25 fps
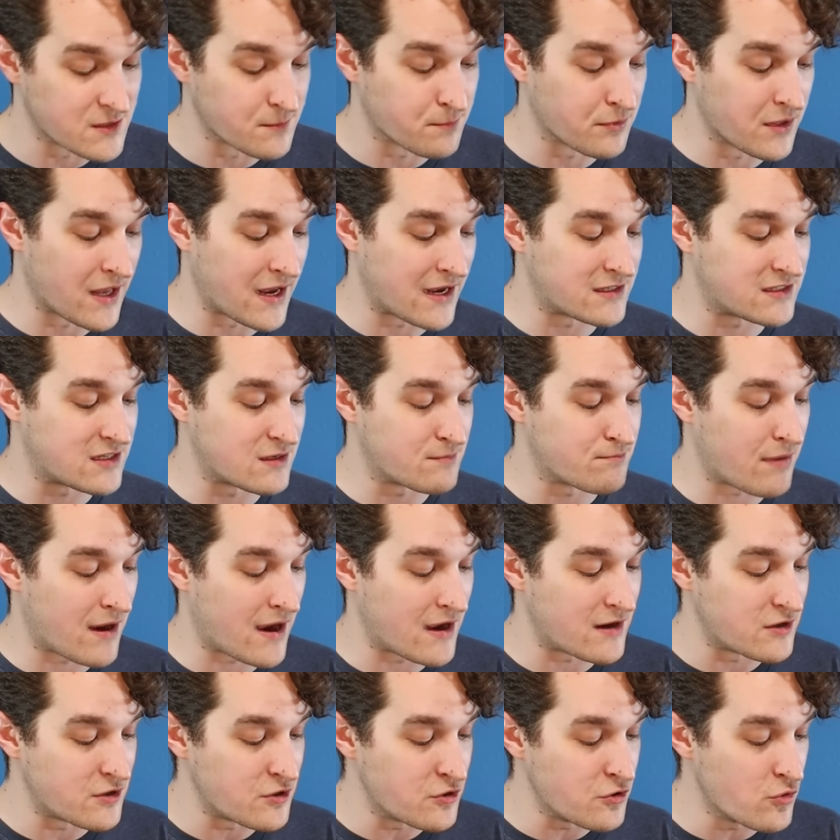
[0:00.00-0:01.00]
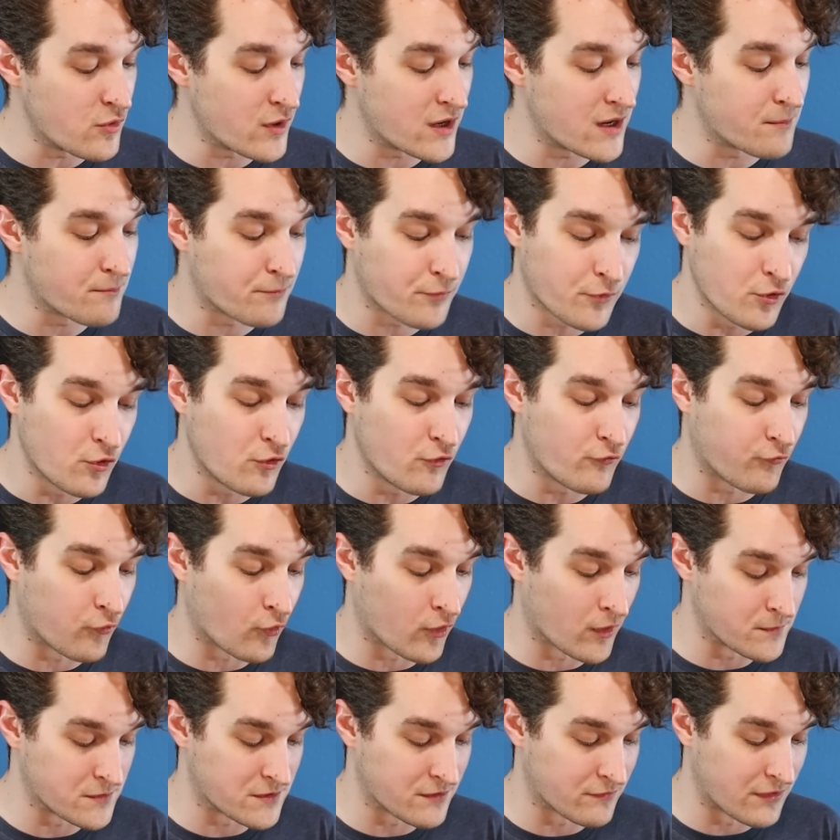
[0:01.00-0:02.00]
supplanted by new and improved
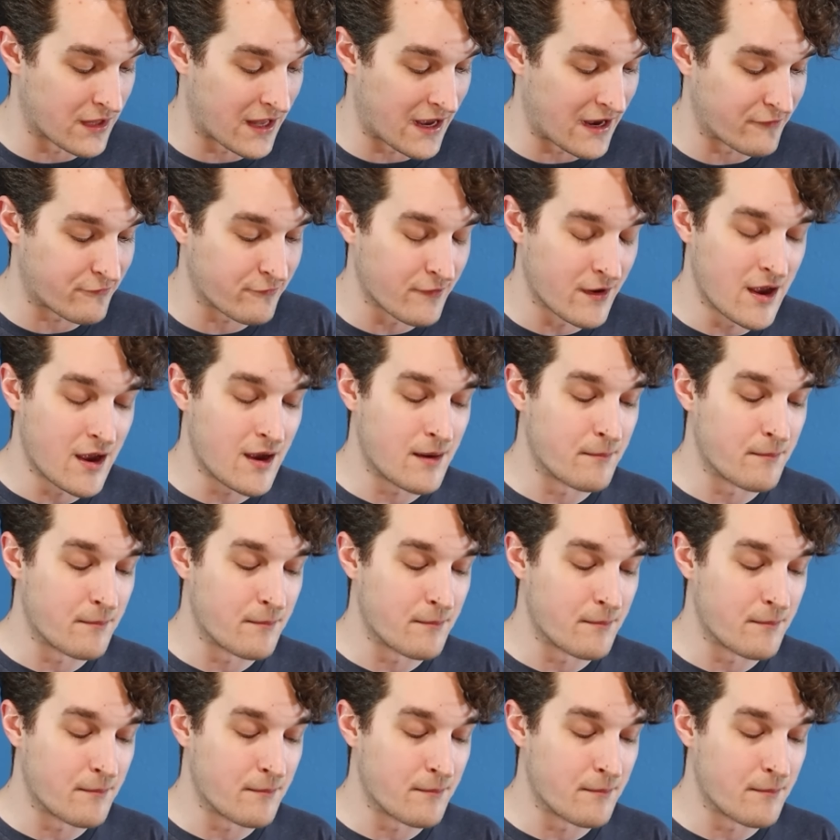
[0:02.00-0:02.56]
forms of life,